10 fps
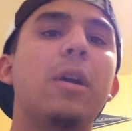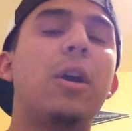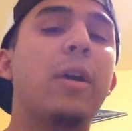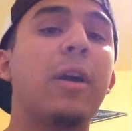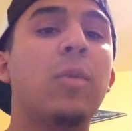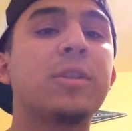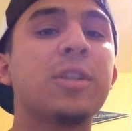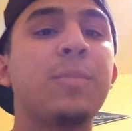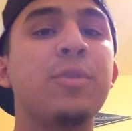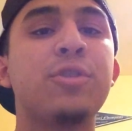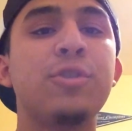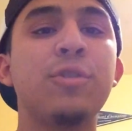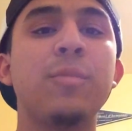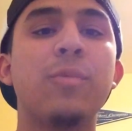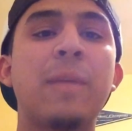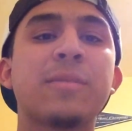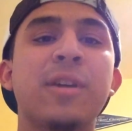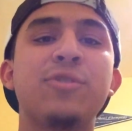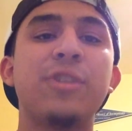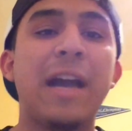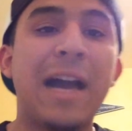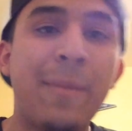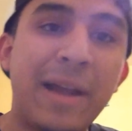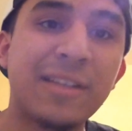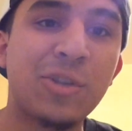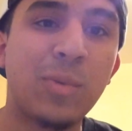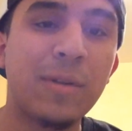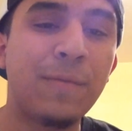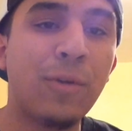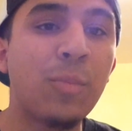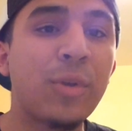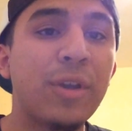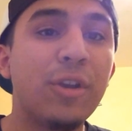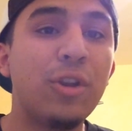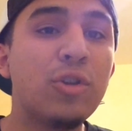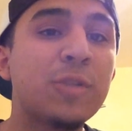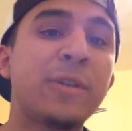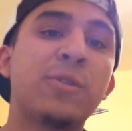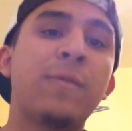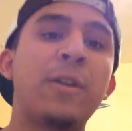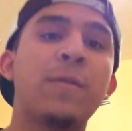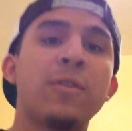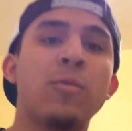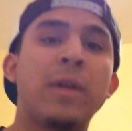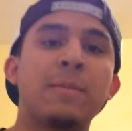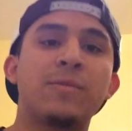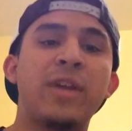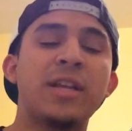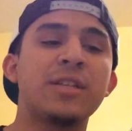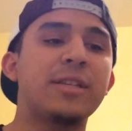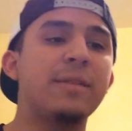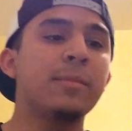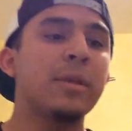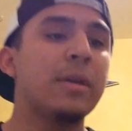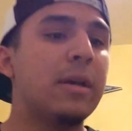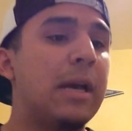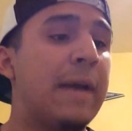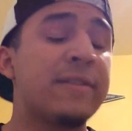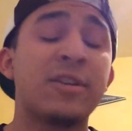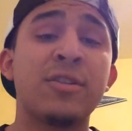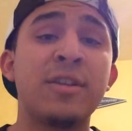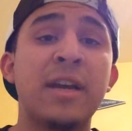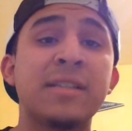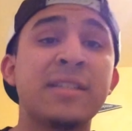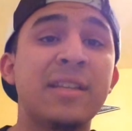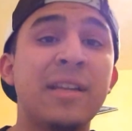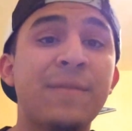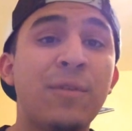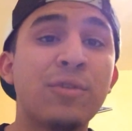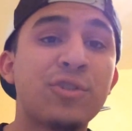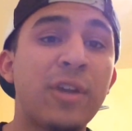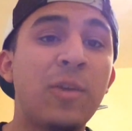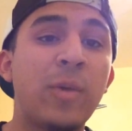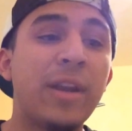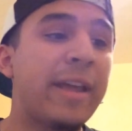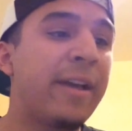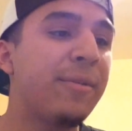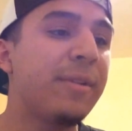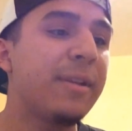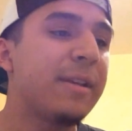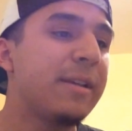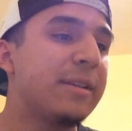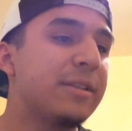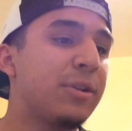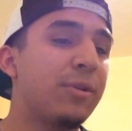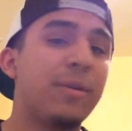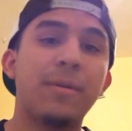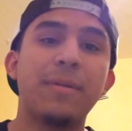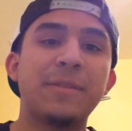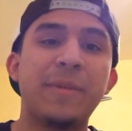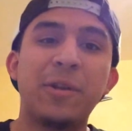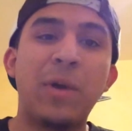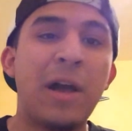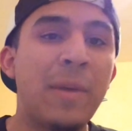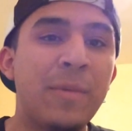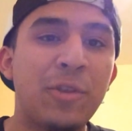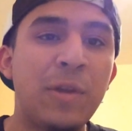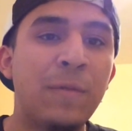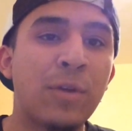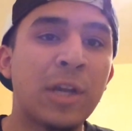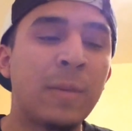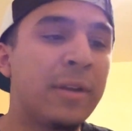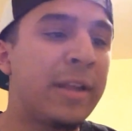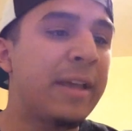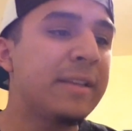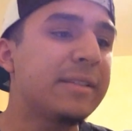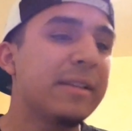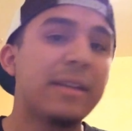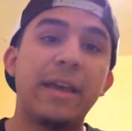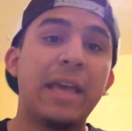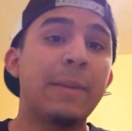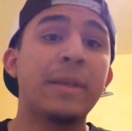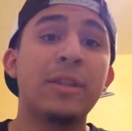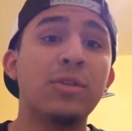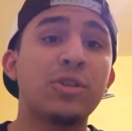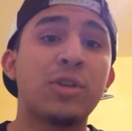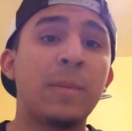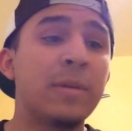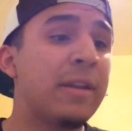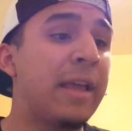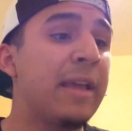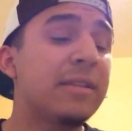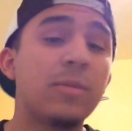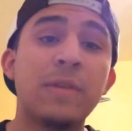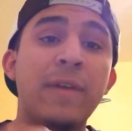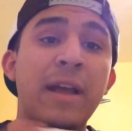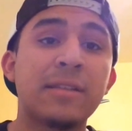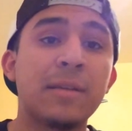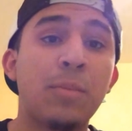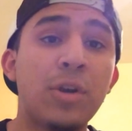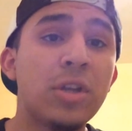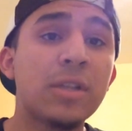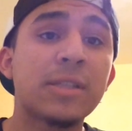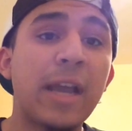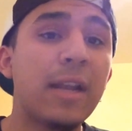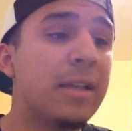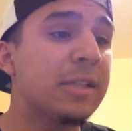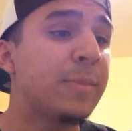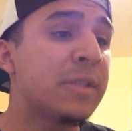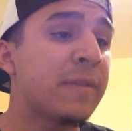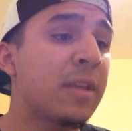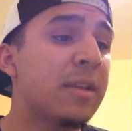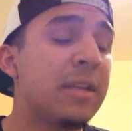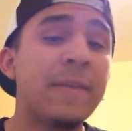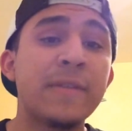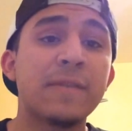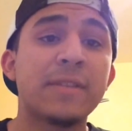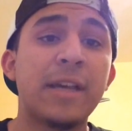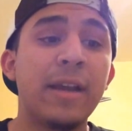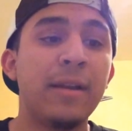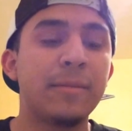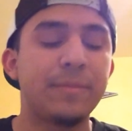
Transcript: All right, what's up, YouTube, Rams Country? I'm Alex24, bringing you a new special video for the Rams free agency. Haven't talked to you guys since the Nick Foles trade went down. So it's been a while, maybe three or four couple of days. And in those couple of days, we've had some pretty good signings, specifically on the defensive side.